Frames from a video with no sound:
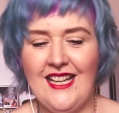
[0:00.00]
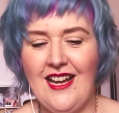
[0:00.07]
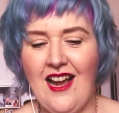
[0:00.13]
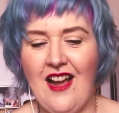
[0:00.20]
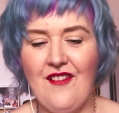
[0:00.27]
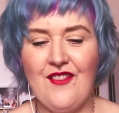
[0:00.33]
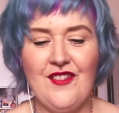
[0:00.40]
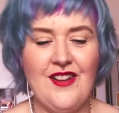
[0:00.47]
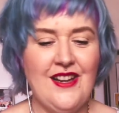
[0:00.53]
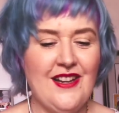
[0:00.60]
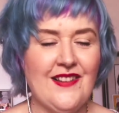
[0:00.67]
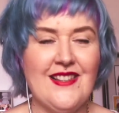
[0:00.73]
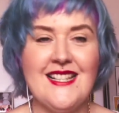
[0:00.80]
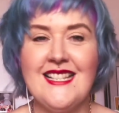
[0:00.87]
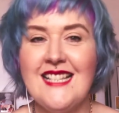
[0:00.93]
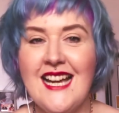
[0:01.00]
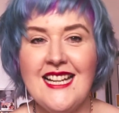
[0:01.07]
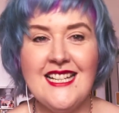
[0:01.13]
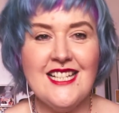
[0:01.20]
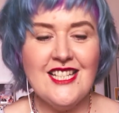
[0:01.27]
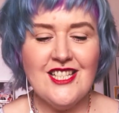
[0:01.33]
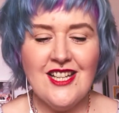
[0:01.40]
the sun
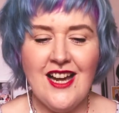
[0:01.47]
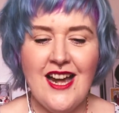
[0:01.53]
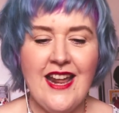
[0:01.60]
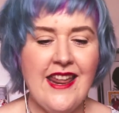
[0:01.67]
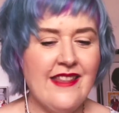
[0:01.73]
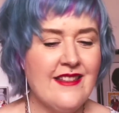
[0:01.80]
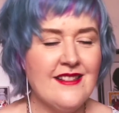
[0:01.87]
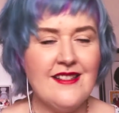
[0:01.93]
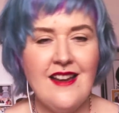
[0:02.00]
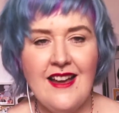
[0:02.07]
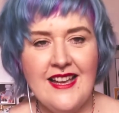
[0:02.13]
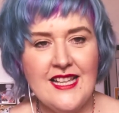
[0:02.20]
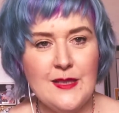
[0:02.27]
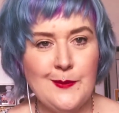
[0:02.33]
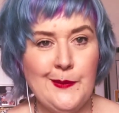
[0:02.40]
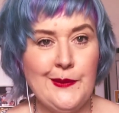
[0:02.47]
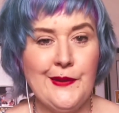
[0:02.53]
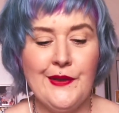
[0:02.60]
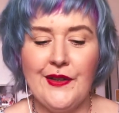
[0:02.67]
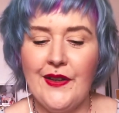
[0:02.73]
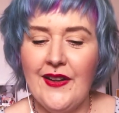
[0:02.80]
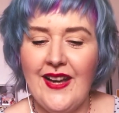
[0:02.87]
is shining, the sky is blue,
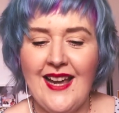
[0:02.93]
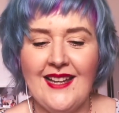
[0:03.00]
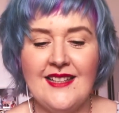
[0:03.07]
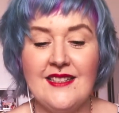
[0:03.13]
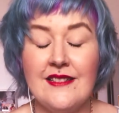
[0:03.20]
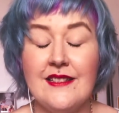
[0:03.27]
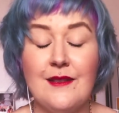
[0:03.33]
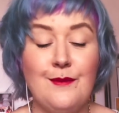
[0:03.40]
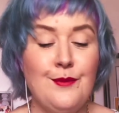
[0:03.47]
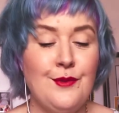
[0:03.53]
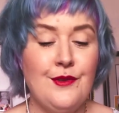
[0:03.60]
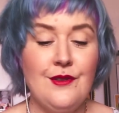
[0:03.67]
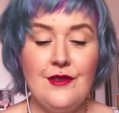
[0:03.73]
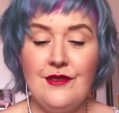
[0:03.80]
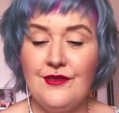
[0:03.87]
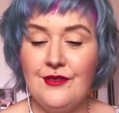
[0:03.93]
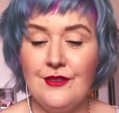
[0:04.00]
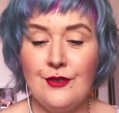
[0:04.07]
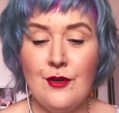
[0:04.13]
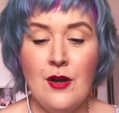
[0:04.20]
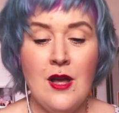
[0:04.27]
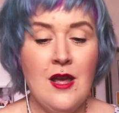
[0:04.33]
and it's just a
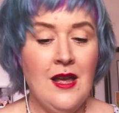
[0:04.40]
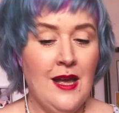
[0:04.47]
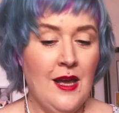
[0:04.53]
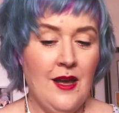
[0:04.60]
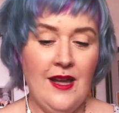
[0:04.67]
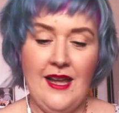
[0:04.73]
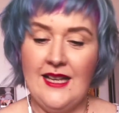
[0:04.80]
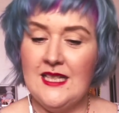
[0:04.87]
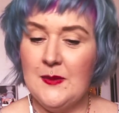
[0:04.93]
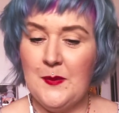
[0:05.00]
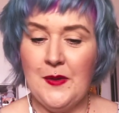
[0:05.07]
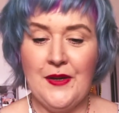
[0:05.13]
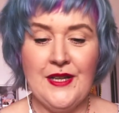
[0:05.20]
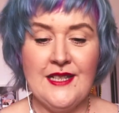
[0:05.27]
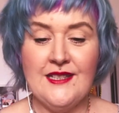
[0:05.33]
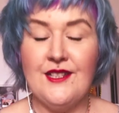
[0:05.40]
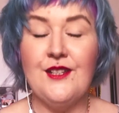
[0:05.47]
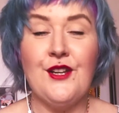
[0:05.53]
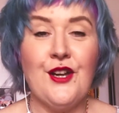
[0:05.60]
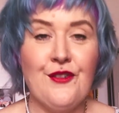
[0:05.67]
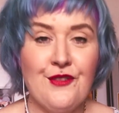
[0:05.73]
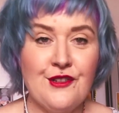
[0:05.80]
beautiful experience to
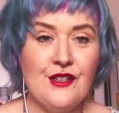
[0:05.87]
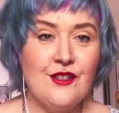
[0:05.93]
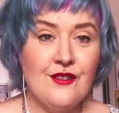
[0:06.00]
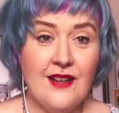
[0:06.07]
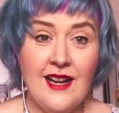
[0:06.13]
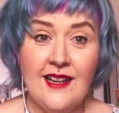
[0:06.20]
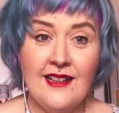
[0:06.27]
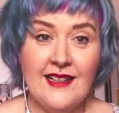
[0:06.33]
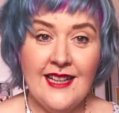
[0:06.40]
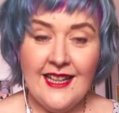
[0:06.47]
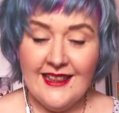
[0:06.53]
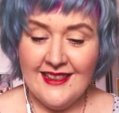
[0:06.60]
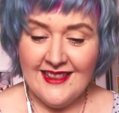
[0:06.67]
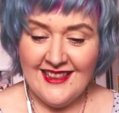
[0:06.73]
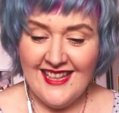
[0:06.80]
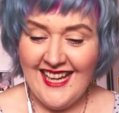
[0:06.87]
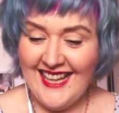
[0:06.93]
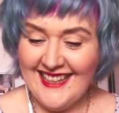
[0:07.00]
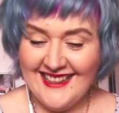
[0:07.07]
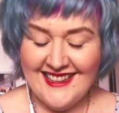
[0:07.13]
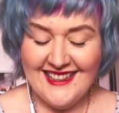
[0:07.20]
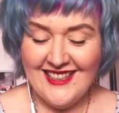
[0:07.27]
go for a run
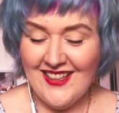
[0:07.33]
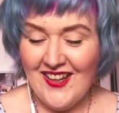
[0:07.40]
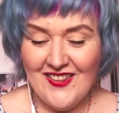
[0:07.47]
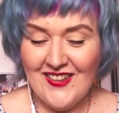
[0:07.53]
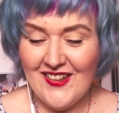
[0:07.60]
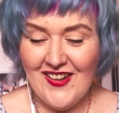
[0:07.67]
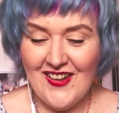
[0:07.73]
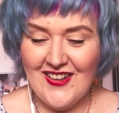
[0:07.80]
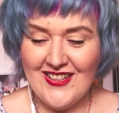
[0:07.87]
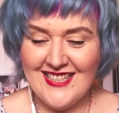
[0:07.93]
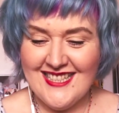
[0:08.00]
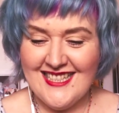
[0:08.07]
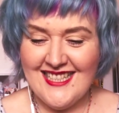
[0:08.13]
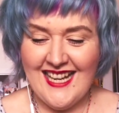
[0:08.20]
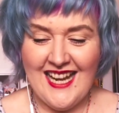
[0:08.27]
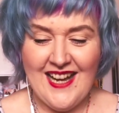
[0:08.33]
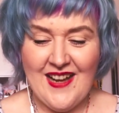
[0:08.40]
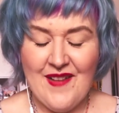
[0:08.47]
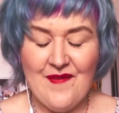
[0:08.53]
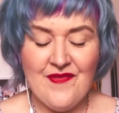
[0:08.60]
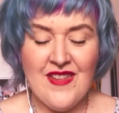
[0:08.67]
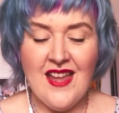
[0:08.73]
on the coast.
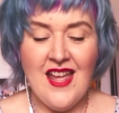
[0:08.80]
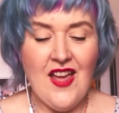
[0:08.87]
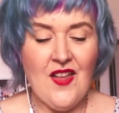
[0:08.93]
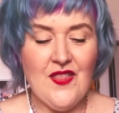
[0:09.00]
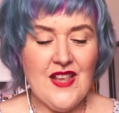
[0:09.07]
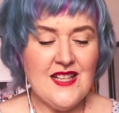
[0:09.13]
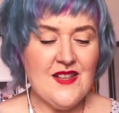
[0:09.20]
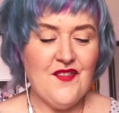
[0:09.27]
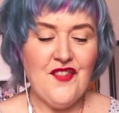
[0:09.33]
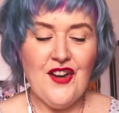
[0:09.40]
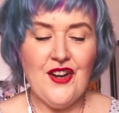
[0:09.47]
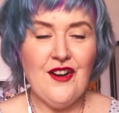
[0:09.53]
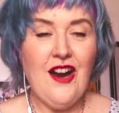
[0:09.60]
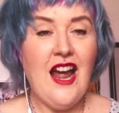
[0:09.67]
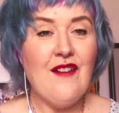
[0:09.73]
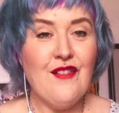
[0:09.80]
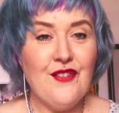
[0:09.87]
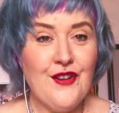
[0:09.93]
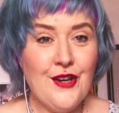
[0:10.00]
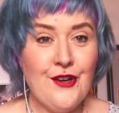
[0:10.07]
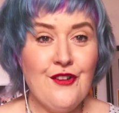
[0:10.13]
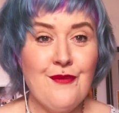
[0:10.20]
I have a
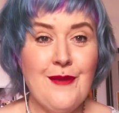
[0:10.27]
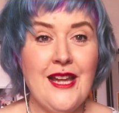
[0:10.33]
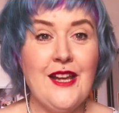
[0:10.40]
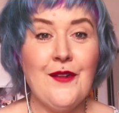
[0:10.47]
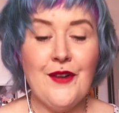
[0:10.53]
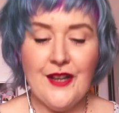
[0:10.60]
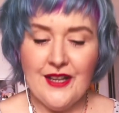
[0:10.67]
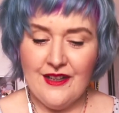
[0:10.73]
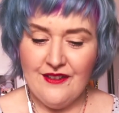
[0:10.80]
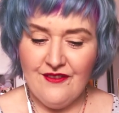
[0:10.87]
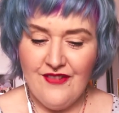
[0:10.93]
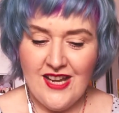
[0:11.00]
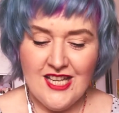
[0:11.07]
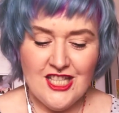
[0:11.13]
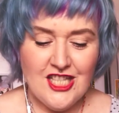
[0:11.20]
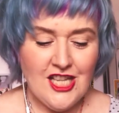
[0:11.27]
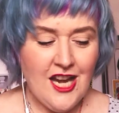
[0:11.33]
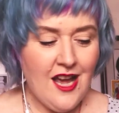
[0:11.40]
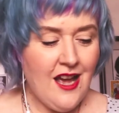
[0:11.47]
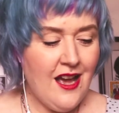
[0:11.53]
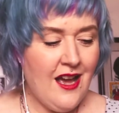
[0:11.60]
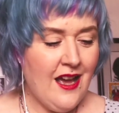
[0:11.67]
photo of me going on an adventure.
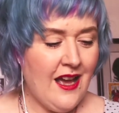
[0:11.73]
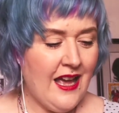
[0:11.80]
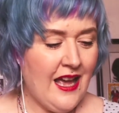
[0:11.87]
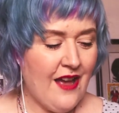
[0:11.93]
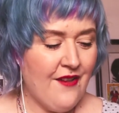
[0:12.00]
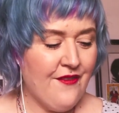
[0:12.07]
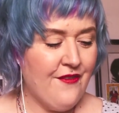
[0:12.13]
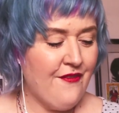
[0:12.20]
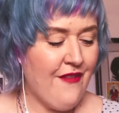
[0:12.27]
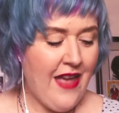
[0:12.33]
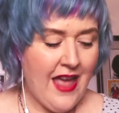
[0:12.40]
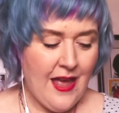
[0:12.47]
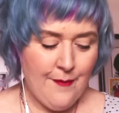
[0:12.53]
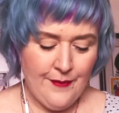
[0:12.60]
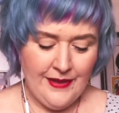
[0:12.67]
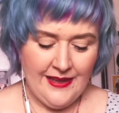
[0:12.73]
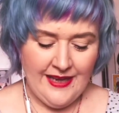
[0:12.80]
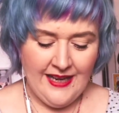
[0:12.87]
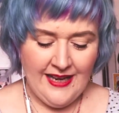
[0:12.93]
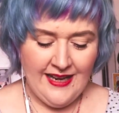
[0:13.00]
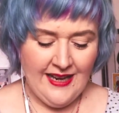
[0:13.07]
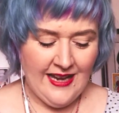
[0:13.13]
I have
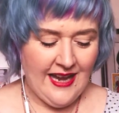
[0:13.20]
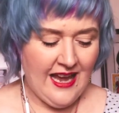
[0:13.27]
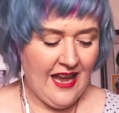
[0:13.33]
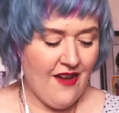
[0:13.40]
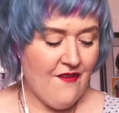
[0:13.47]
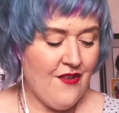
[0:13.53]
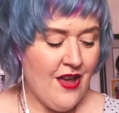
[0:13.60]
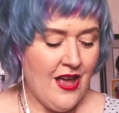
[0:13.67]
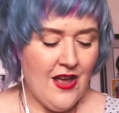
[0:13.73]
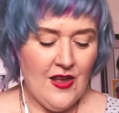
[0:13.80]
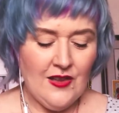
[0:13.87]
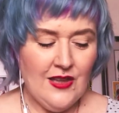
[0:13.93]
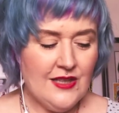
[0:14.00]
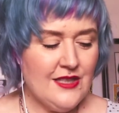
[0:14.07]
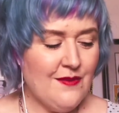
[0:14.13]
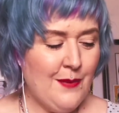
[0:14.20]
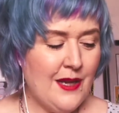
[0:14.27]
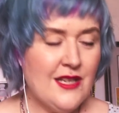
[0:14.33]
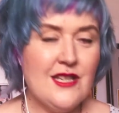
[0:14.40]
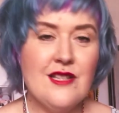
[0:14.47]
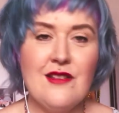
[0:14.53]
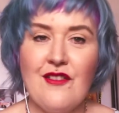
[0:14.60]
family. I have lots of
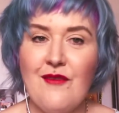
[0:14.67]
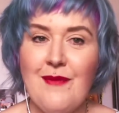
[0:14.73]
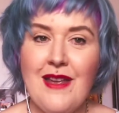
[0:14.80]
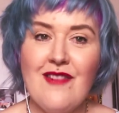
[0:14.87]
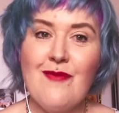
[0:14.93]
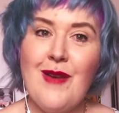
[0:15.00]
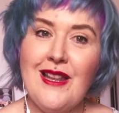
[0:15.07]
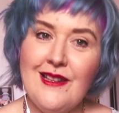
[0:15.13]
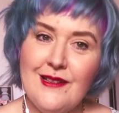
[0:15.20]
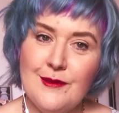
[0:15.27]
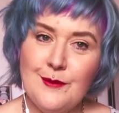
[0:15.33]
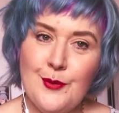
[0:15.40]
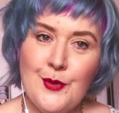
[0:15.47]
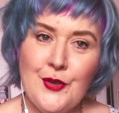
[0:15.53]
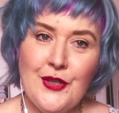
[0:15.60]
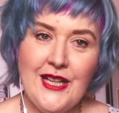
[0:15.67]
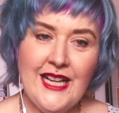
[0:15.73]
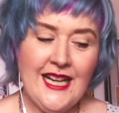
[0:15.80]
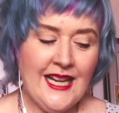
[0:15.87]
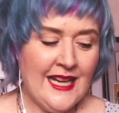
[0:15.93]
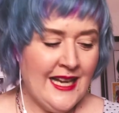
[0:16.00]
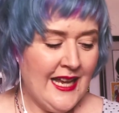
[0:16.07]
pictures of me with my little
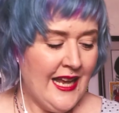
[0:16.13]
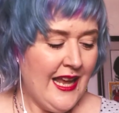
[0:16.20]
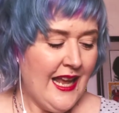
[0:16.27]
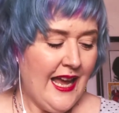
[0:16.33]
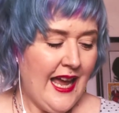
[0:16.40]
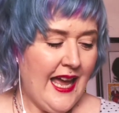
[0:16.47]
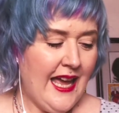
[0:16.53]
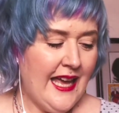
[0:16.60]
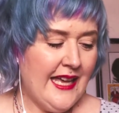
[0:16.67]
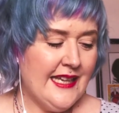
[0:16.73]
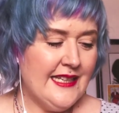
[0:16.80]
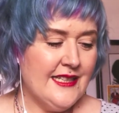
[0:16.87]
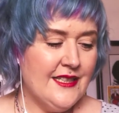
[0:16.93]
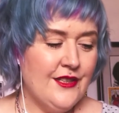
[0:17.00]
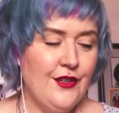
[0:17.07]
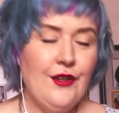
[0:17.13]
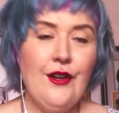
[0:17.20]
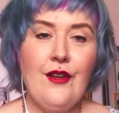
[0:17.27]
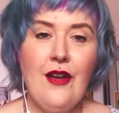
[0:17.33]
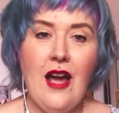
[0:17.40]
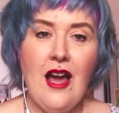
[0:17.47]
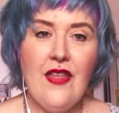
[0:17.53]
boy. And you
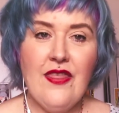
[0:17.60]
know,